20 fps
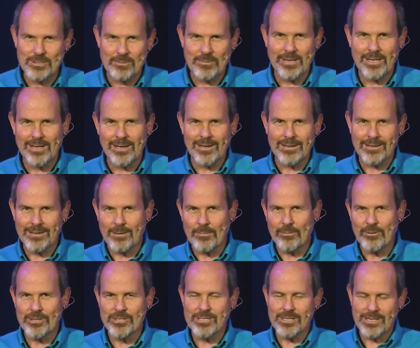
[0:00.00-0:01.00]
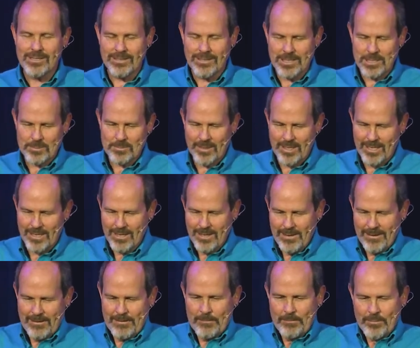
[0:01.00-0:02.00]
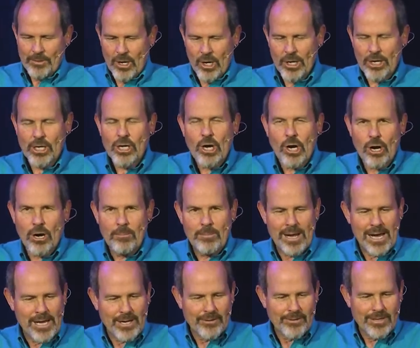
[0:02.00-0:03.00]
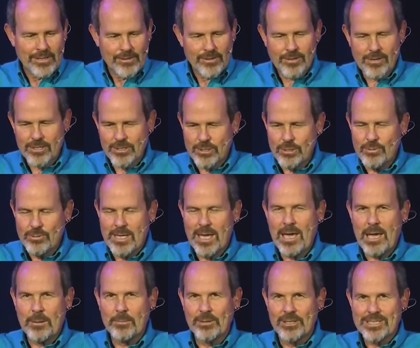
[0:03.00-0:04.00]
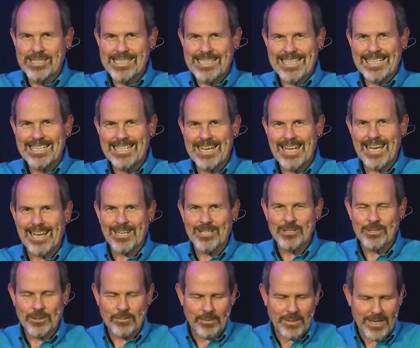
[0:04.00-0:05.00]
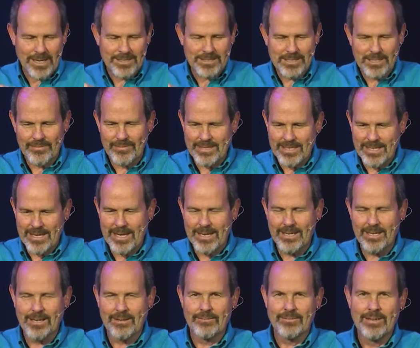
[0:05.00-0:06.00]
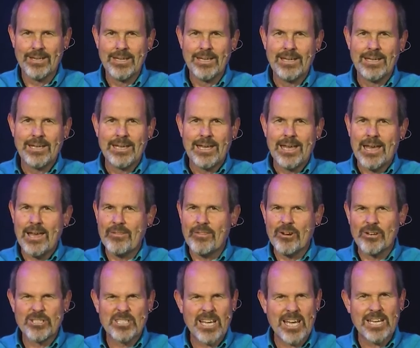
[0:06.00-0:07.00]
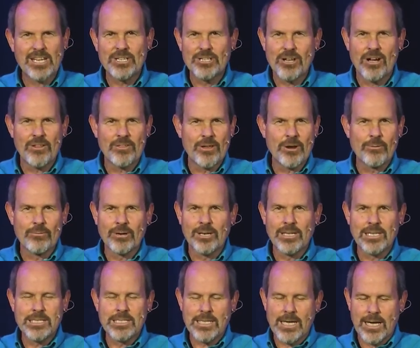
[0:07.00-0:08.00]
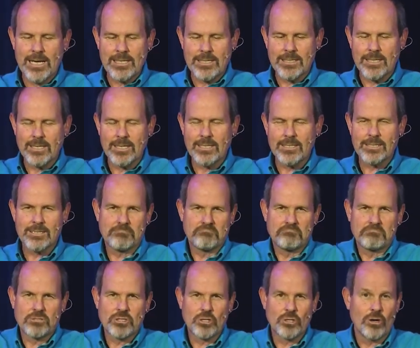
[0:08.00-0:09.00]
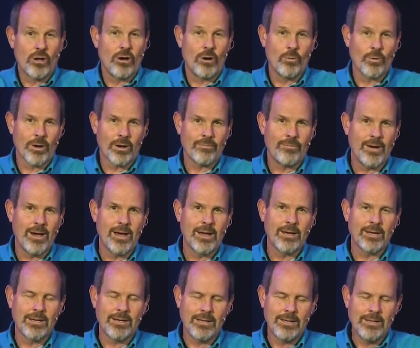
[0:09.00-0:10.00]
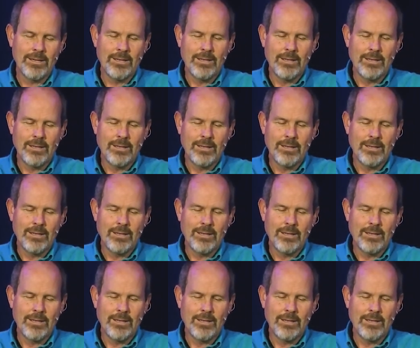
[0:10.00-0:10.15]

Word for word: you may not appreciate this, but on a car battery, there are two cables that connect to the positive and the negative, and they're tightened on there really tight, and it should all work fine.